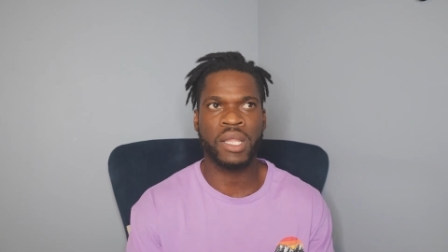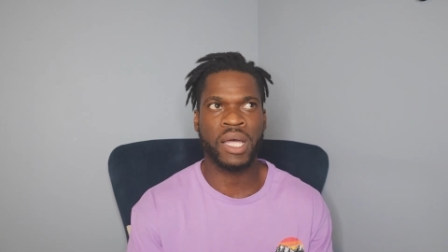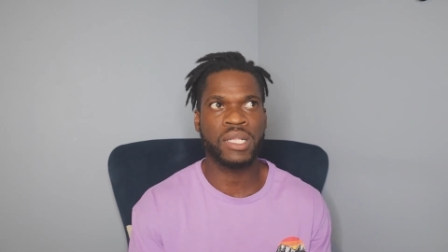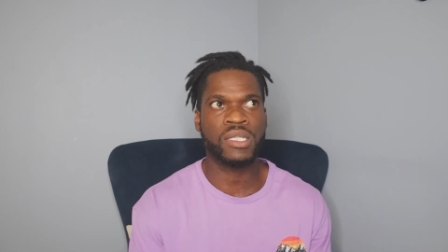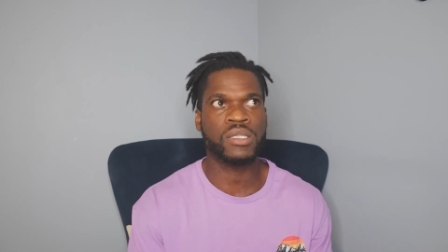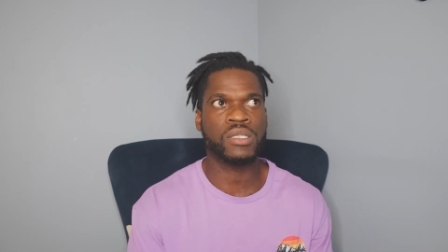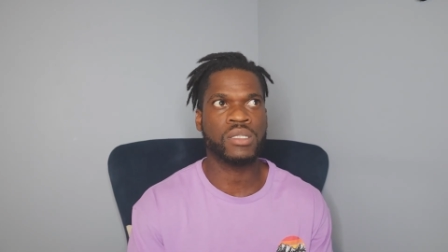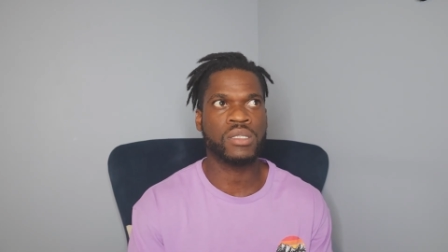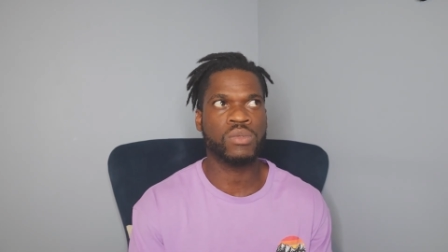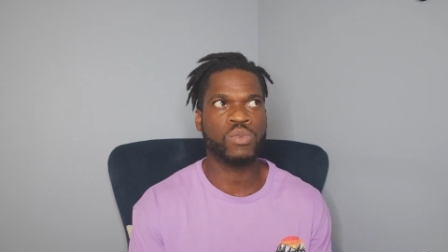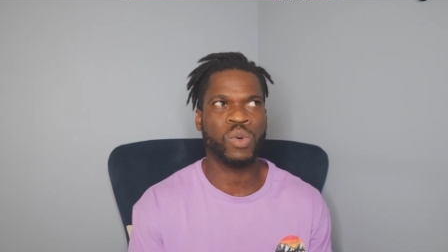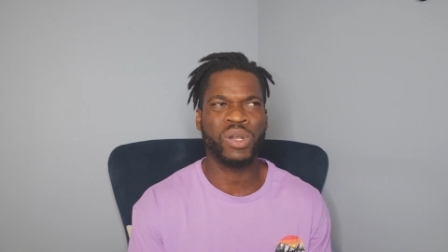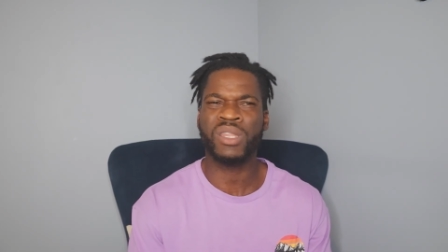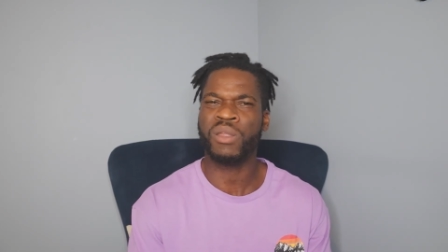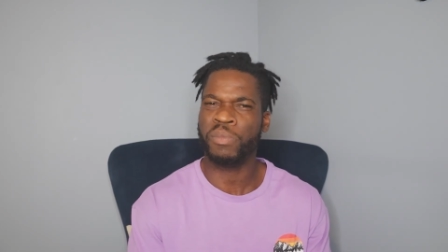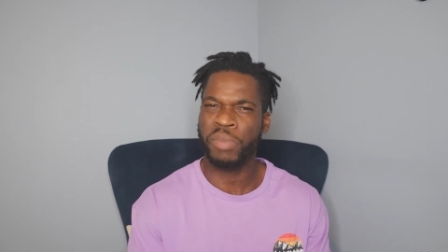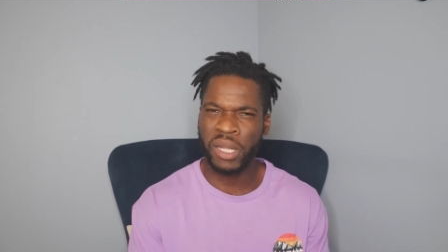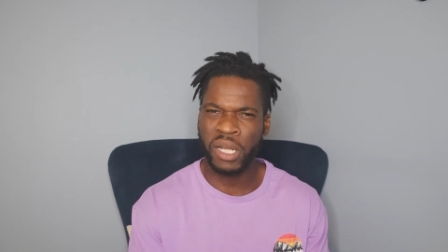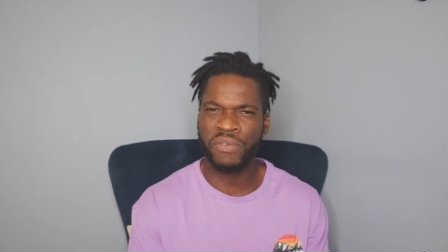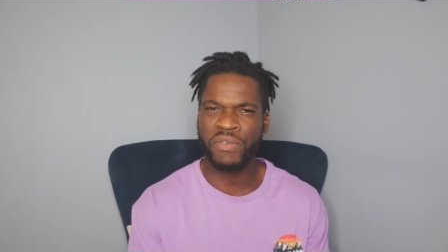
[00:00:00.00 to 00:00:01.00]
And that's one
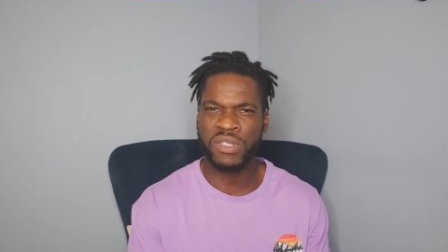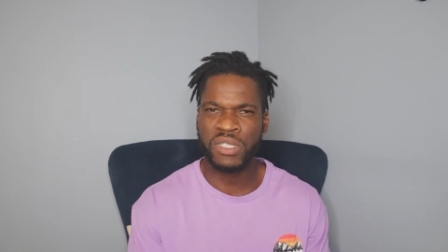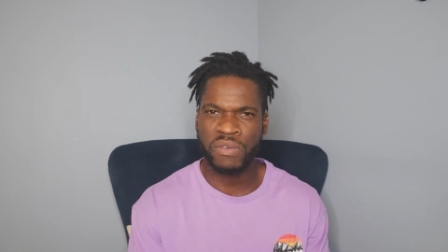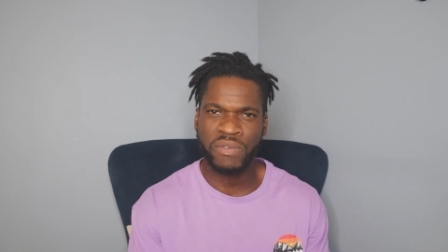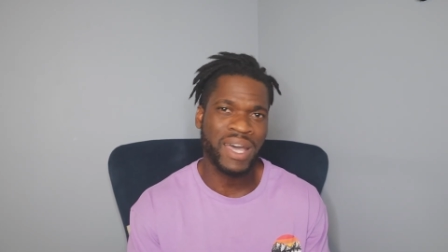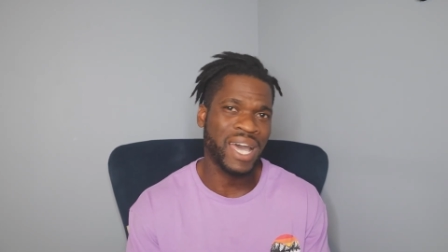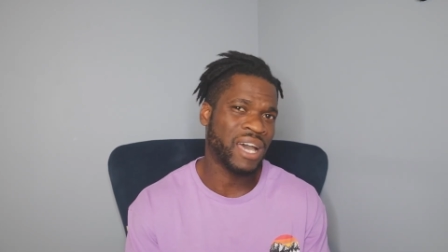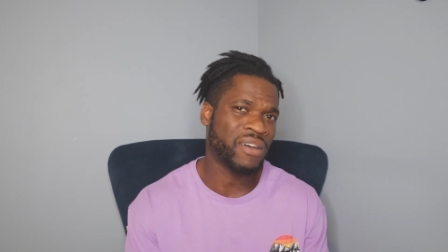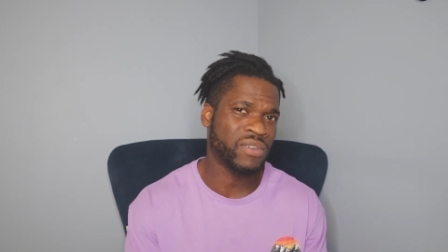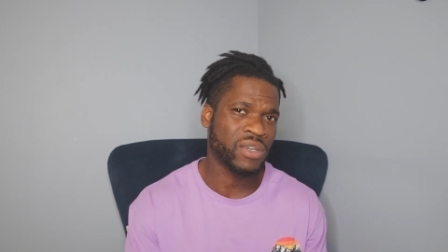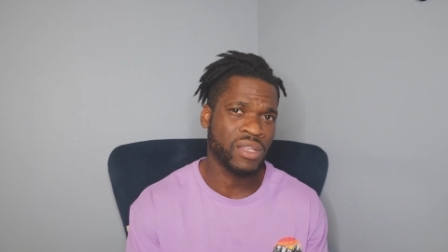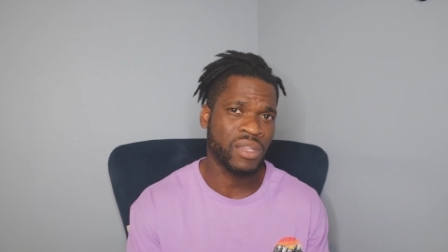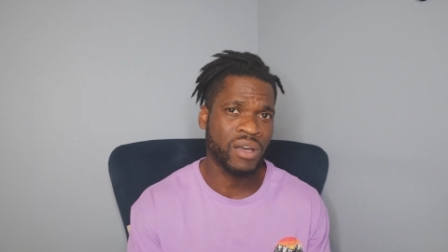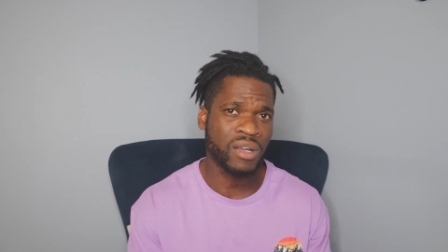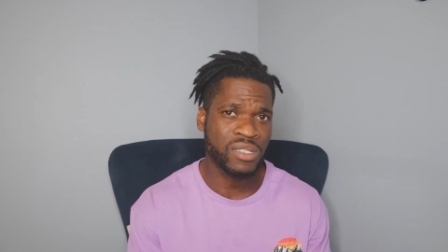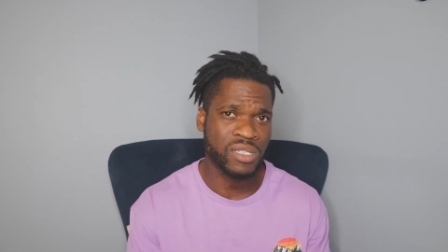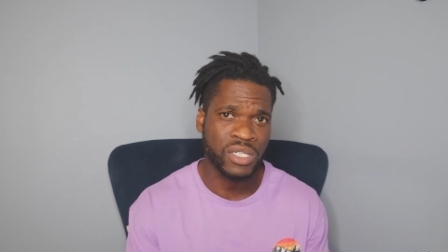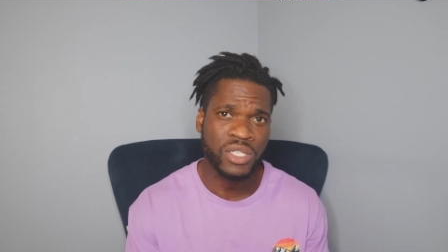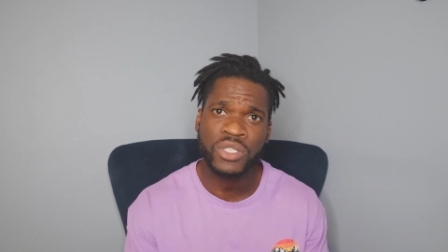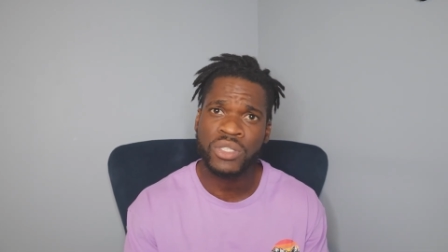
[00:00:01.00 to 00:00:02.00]
of the benefits of having a
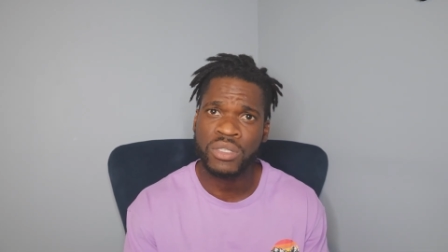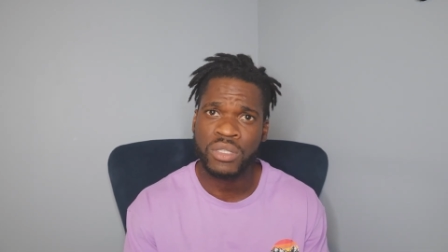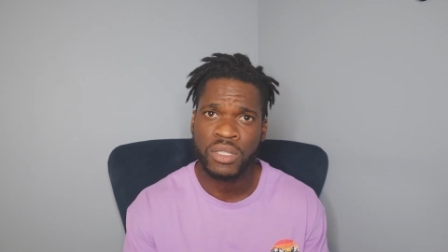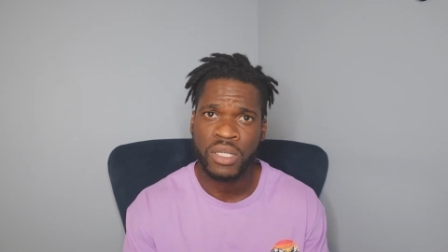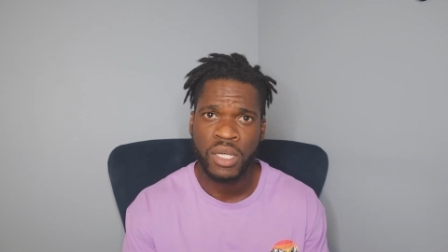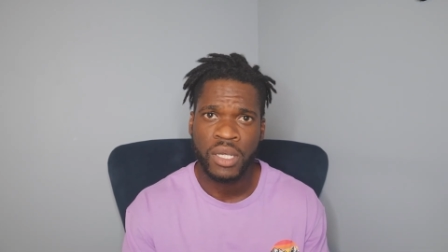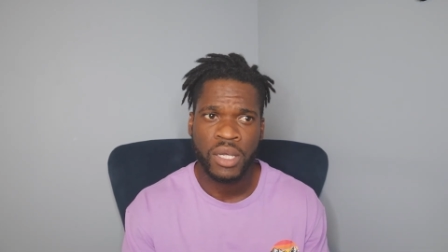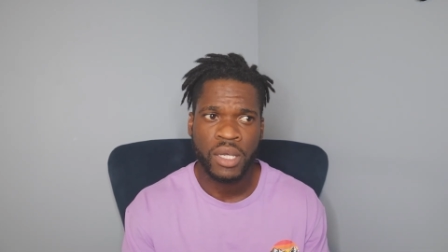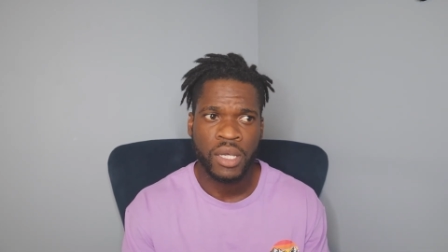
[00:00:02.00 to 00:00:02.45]
loctician.